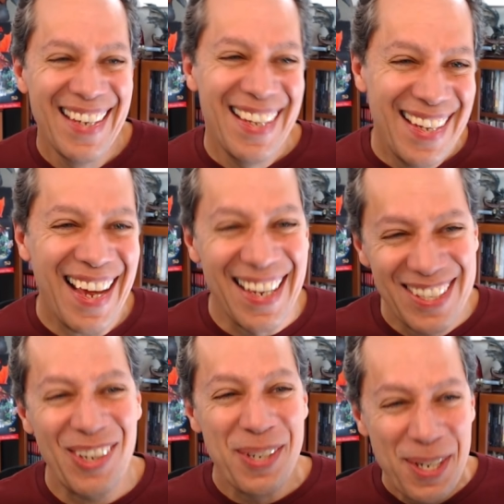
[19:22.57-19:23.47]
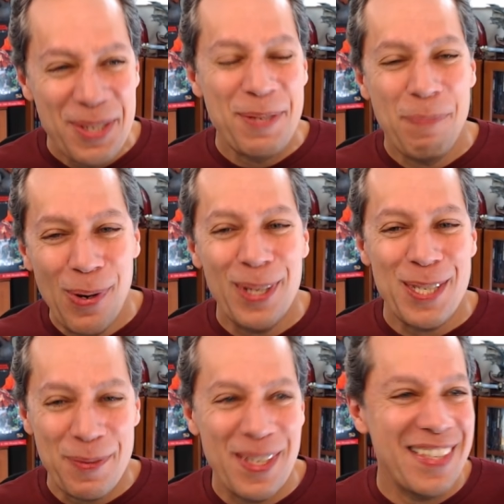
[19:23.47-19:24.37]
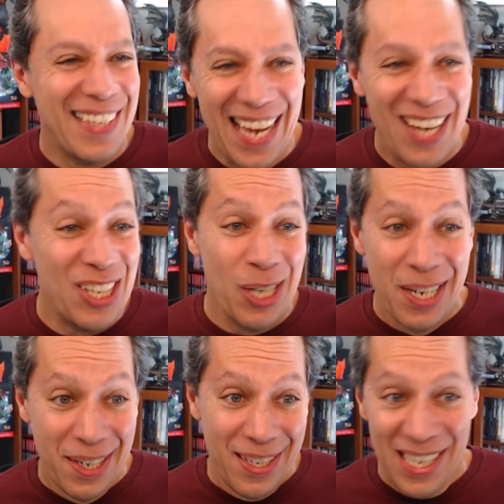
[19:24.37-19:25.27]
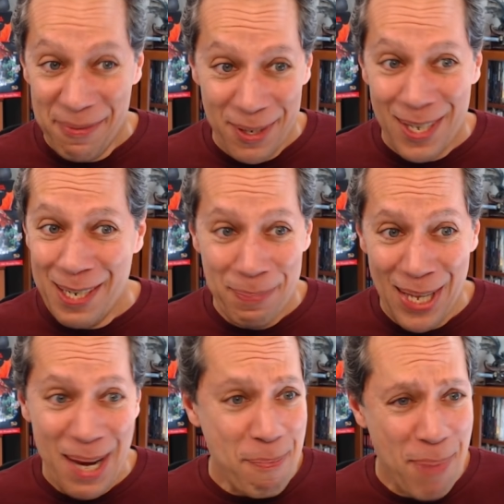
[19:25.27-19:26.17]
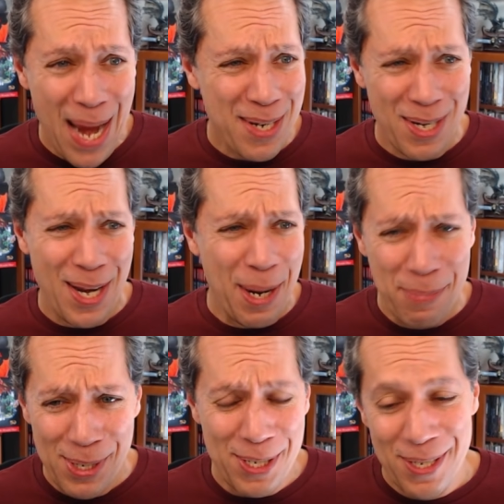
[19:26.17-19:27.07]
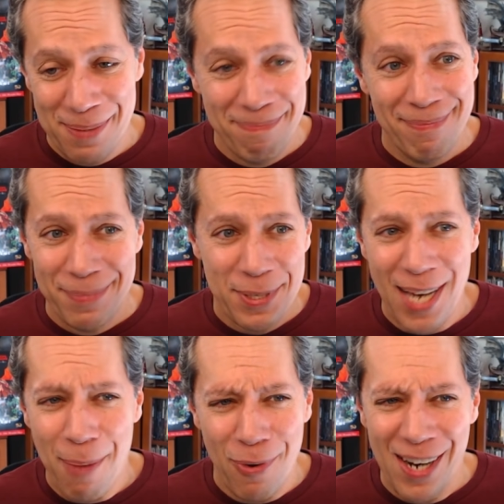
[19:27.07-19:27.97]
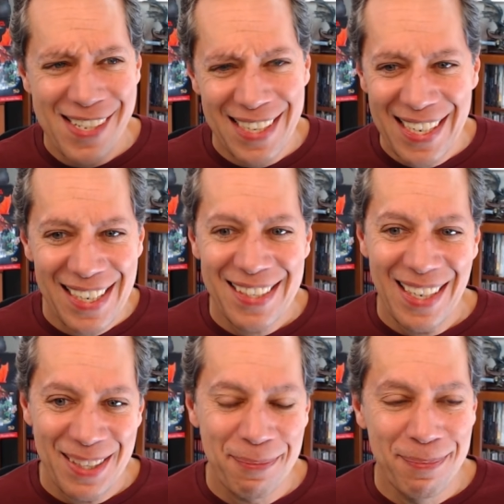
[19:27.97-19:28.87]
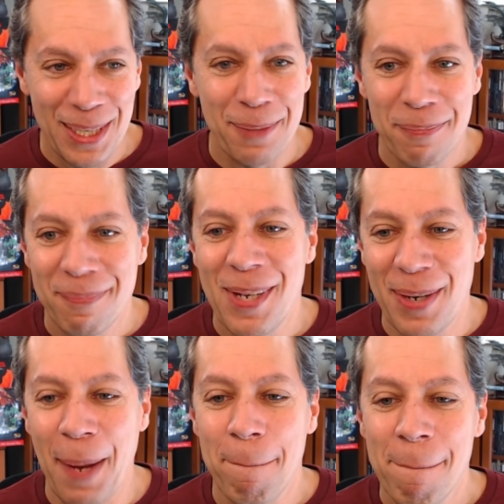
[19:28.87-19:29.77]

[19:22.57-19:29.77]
Yeah, so spoilers for this encounter. If you're going to play Bandit Ambush, stop watching, I guess. Okay.